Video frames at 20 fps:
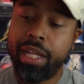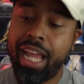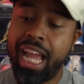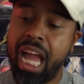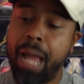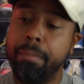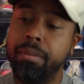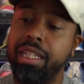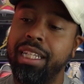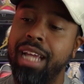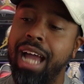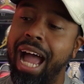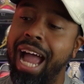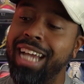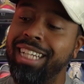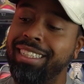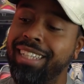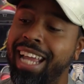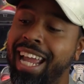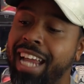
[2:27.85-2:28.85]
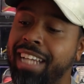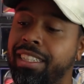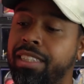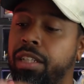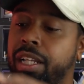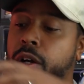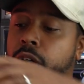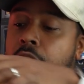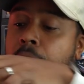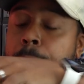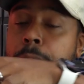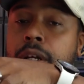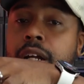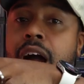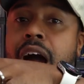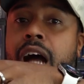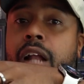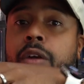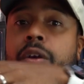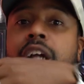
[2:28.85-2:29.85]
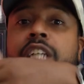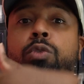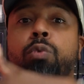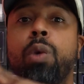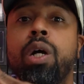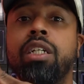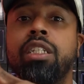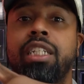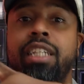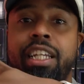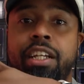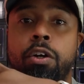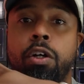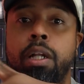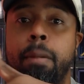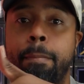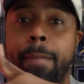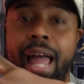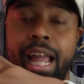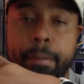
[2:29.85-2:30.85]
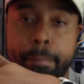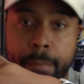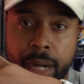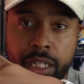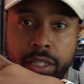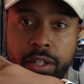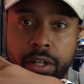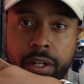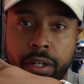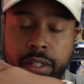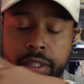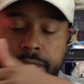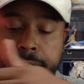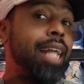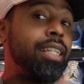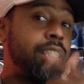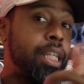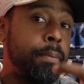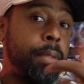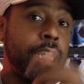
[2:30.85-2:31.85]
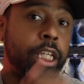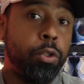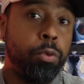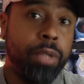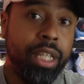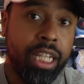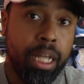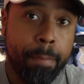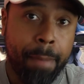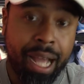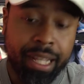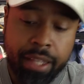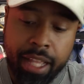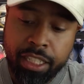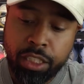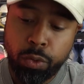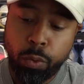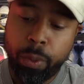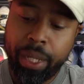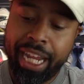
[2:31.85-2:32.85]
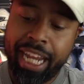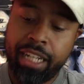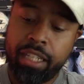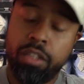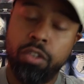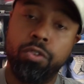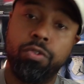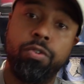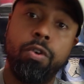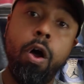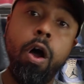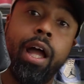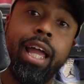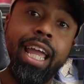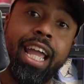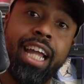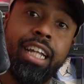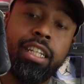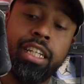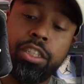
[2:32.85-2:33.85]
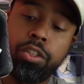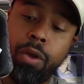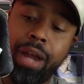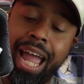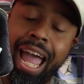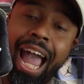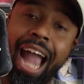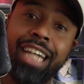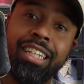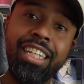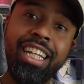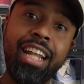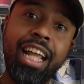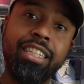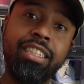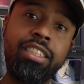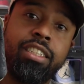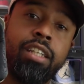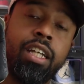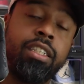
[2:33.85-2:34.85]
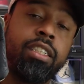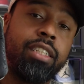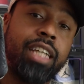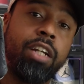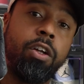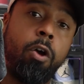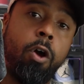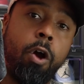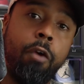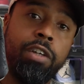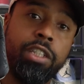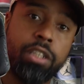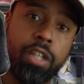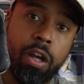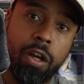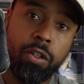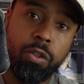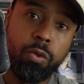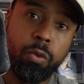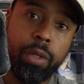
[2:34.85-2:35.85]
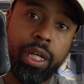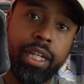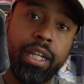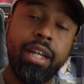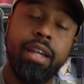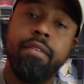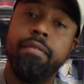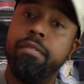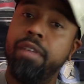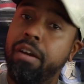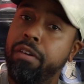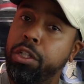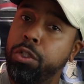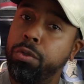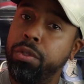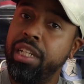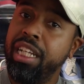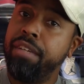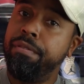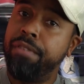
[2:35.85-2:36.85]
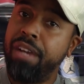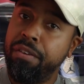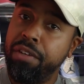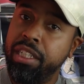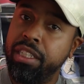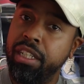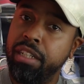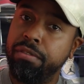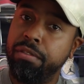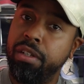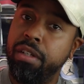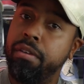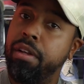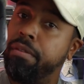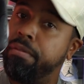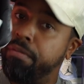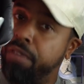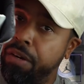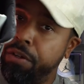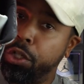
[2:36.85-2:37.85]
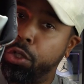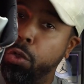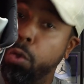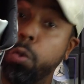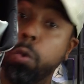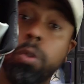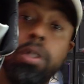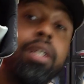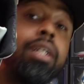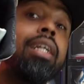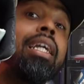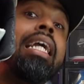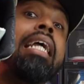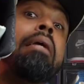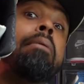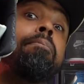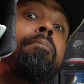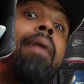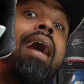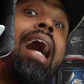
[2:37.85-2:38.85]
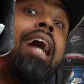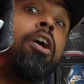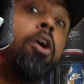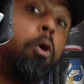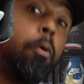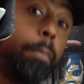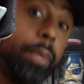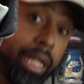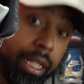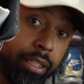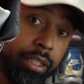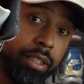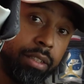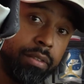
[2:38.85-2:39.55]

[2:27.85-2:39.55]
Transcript: cap, the eye stays, upper collar, as well as here on the back mudguard. And something unique about that suede, the raw edges are actually that sunset orange colorway. Very unique, very different, and very cool in my opinion.